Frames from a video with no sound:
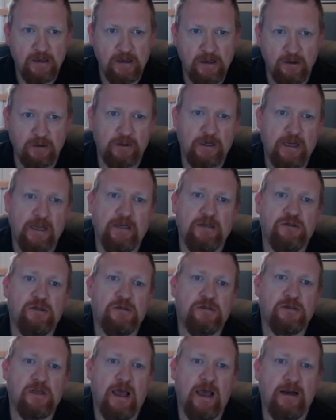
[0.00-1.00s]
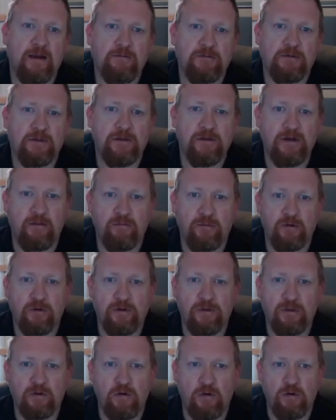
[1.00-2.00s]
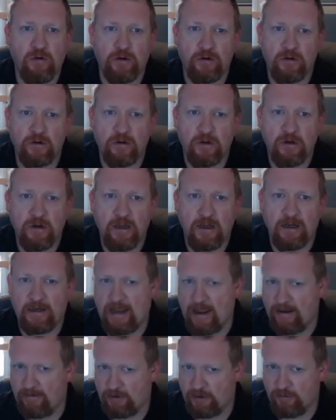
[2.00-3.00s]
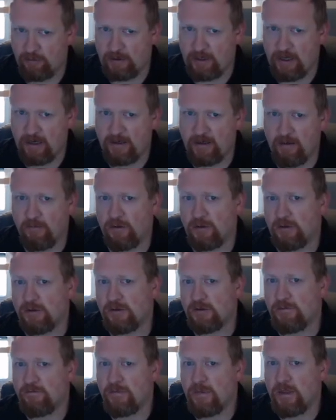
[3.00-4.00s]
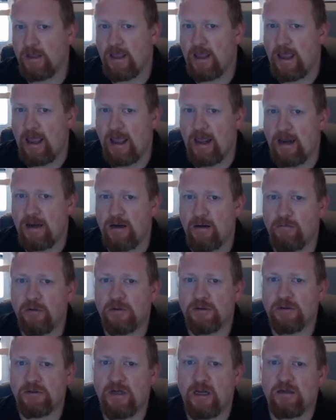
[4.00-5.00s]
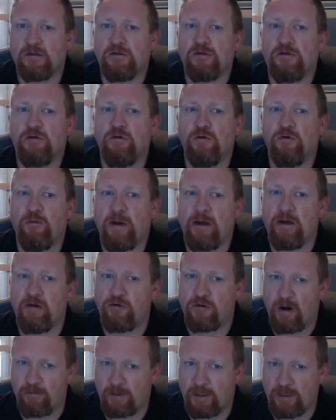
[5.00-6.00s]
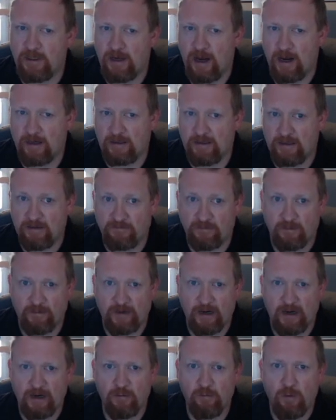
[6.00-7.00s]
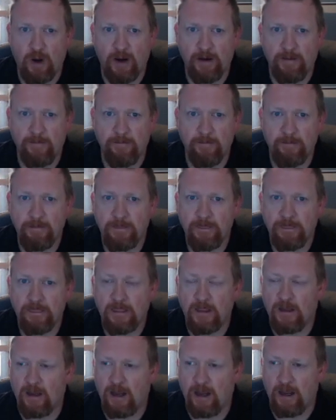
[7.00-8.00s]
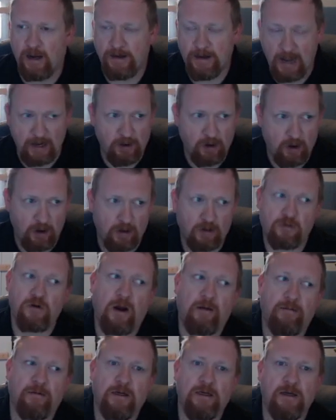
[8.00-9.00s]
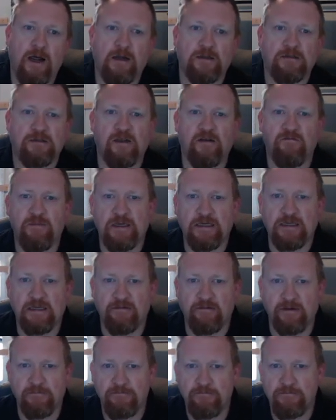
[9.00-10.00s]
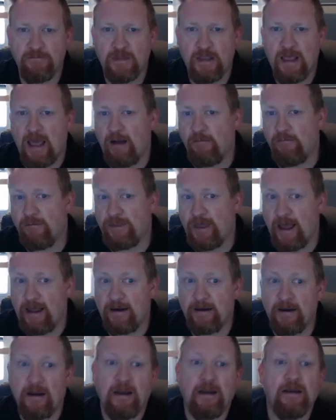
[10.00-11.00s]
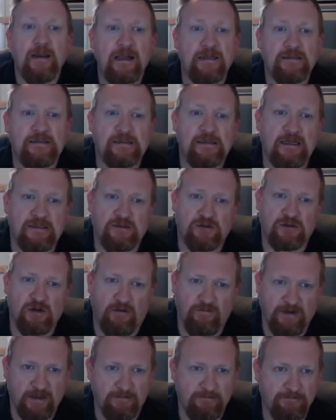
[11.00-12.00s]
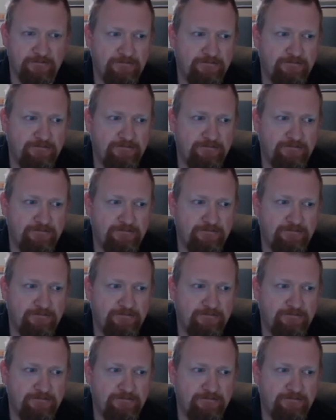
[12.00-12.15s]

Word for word: Killer cages add up to the number in the corner, and can't duplicate numbers. And numbers next to a white Kropki dot differ by one. Uh, not all Kropki dots have been given. And with that, let's get solving.